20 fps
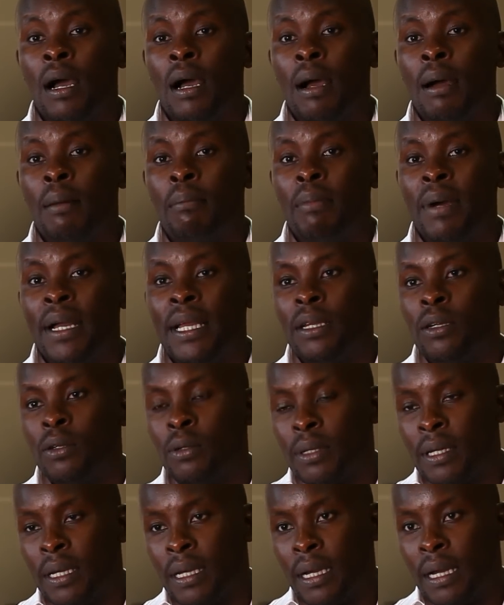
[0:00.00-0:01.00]
uh, by
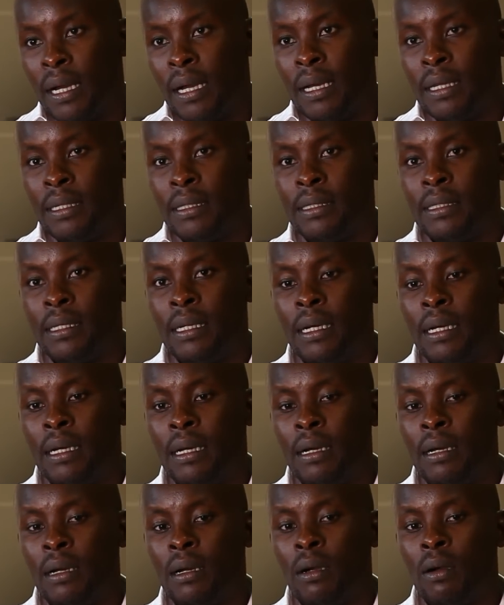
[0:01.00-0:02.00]
looking at
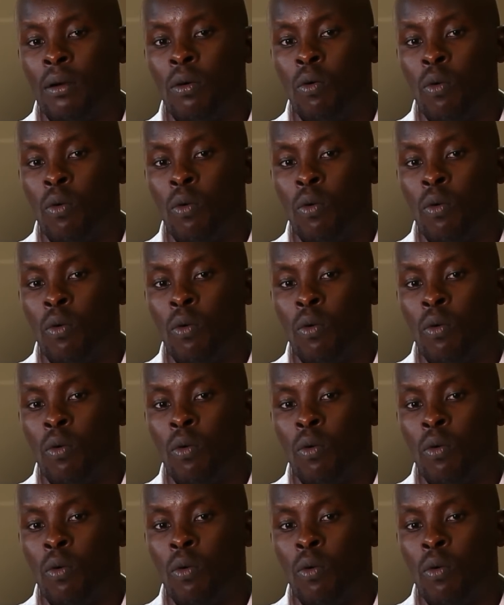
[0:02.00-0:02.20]
uh,